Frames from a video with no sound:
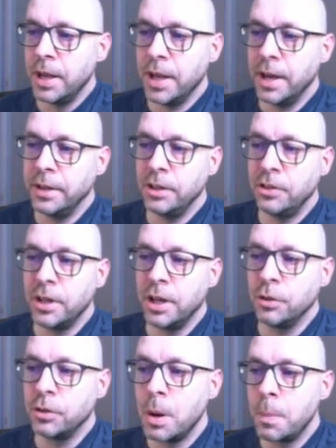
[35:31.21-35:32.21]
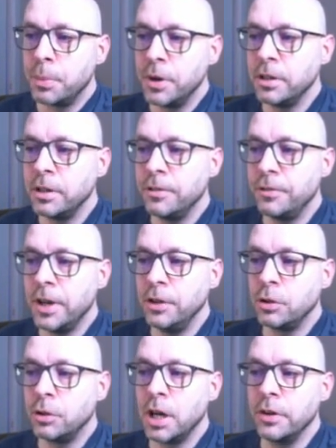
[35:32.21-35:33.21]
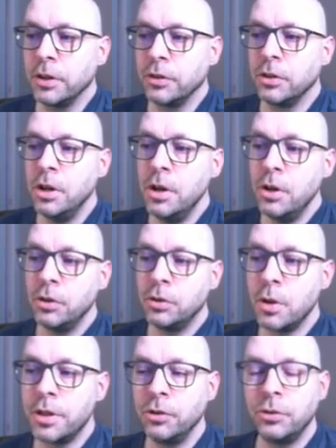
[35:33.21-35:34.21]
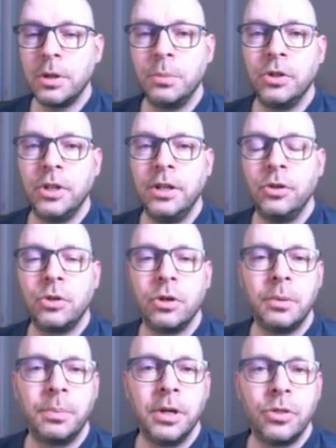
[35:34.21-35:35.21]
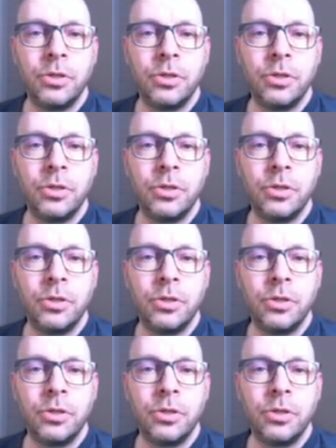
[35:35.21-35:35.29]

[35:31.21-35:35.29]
and it says print face graphics. So this subroutine is going to print